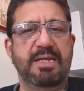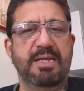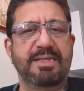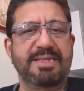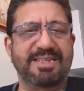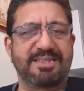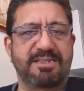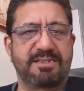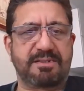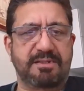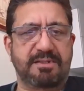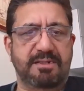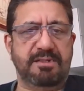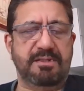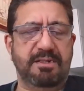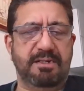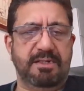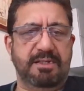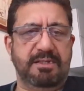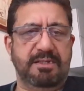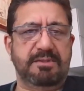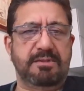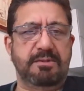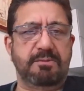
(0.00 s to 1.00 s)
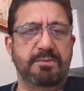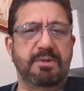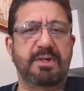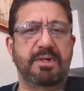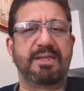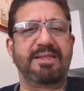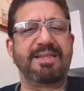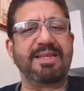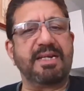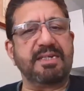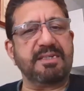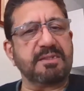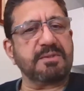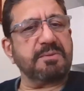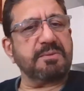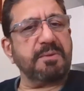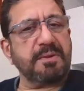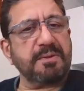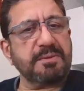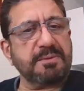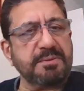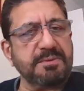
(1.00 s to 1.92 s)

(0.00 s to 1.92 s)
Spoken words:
That struggle is the one that is going